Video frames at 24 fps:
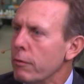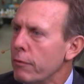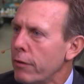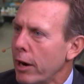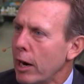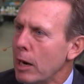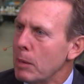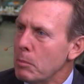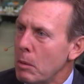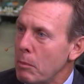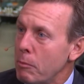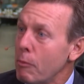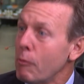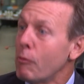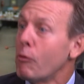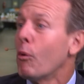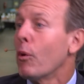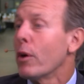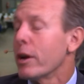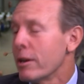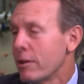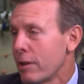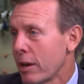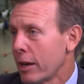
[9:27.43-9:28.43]
environment
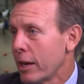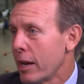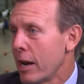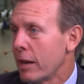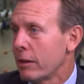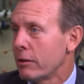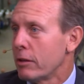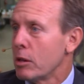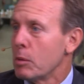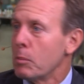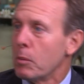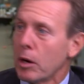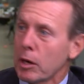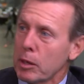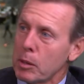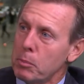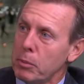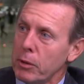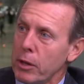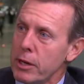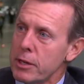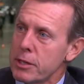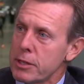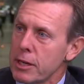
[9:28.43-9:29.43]
before you take it out to the
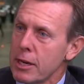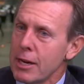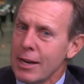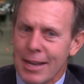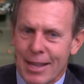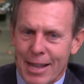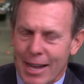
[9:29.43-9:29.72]
marketplace.